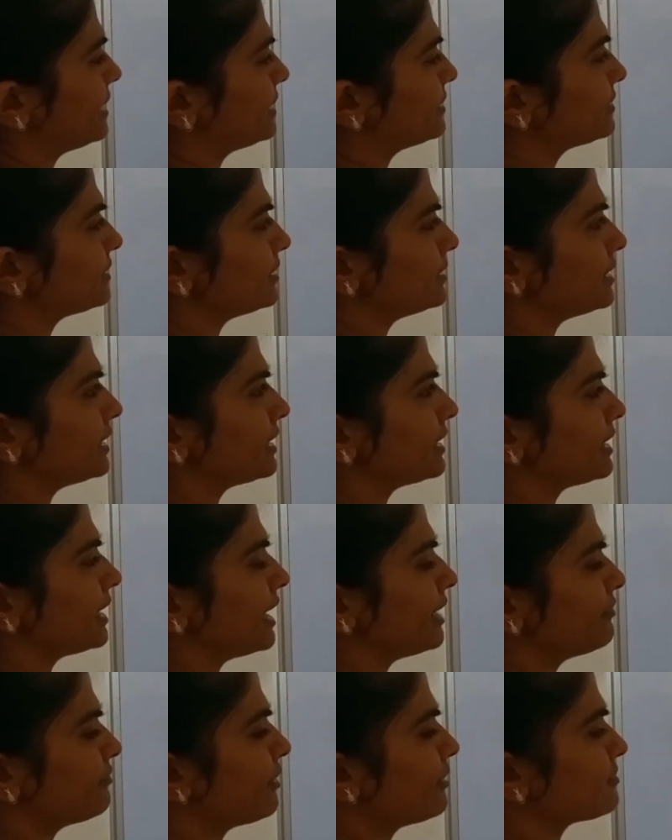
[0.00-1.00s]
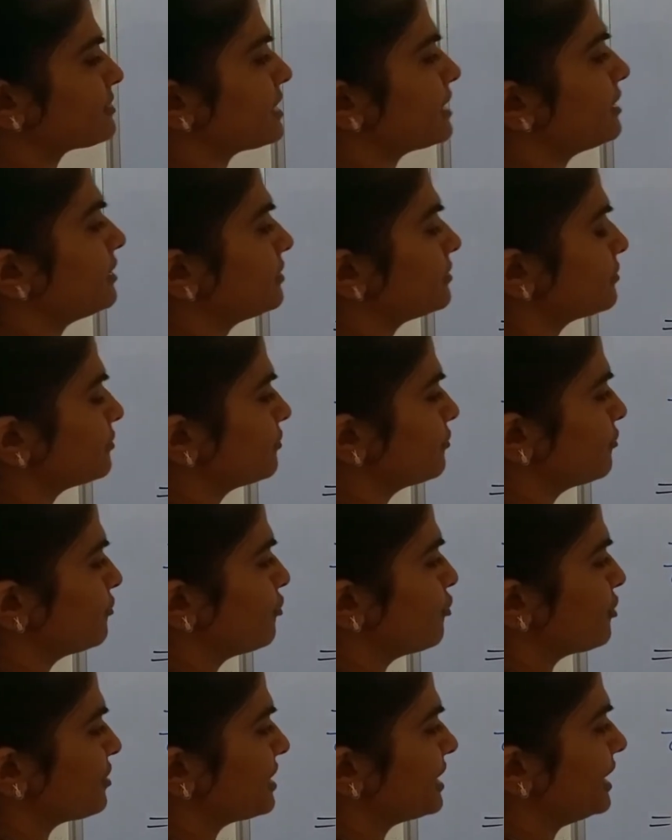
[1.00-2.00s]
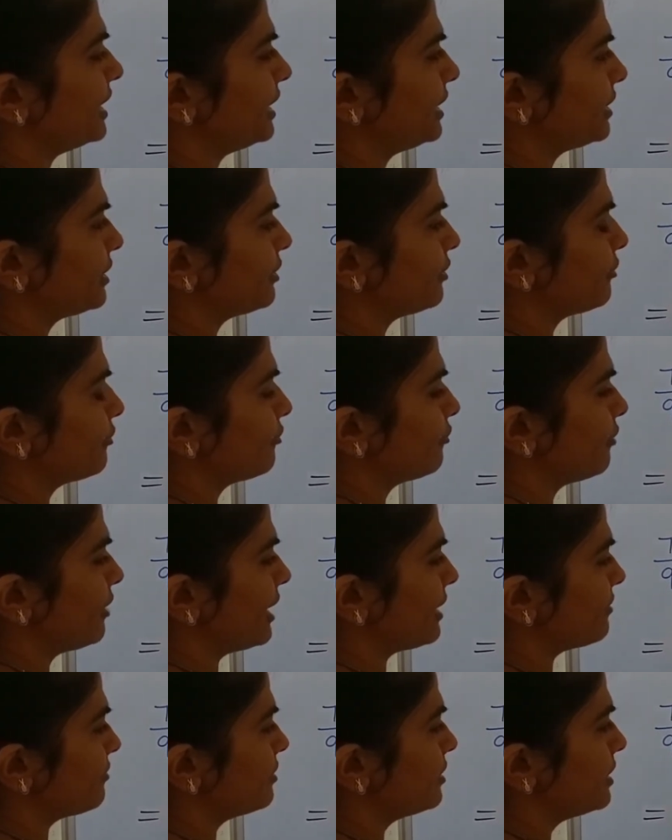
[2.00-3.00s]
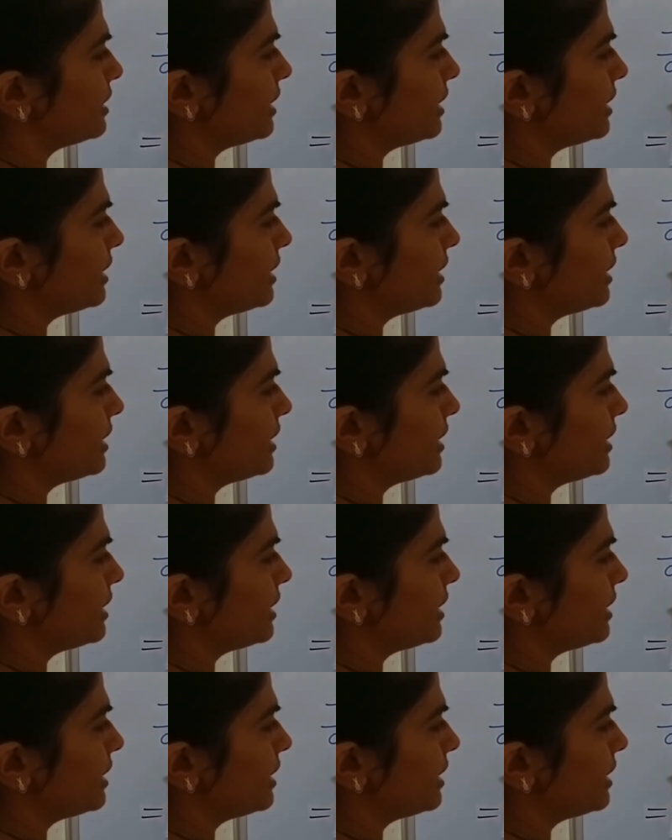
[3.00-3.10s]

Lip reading: can say that 9 5s are 45.